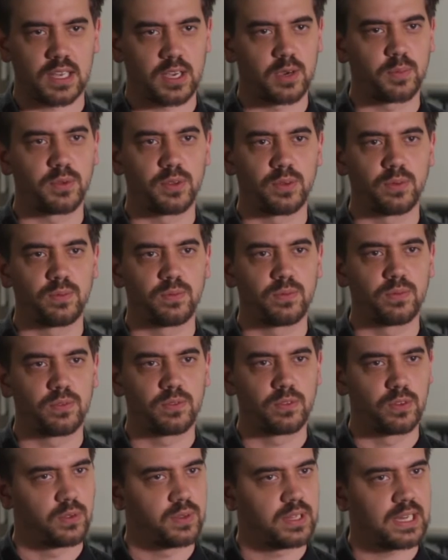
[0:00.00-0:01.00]
help you
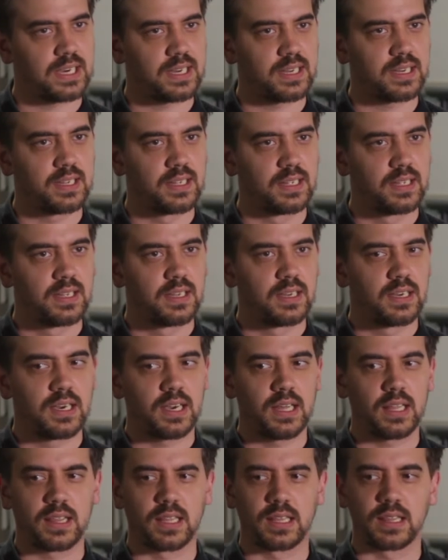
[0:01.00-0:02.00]
do that. I
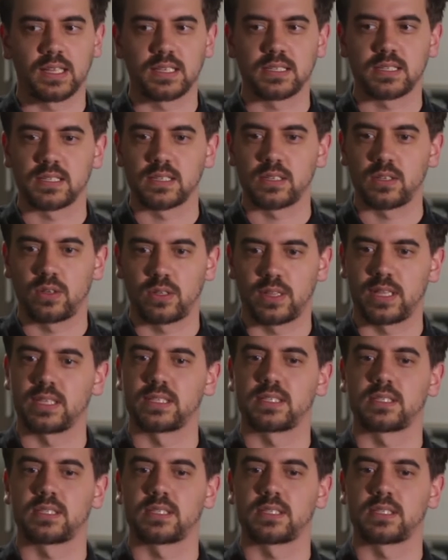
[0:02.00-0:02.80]
think there's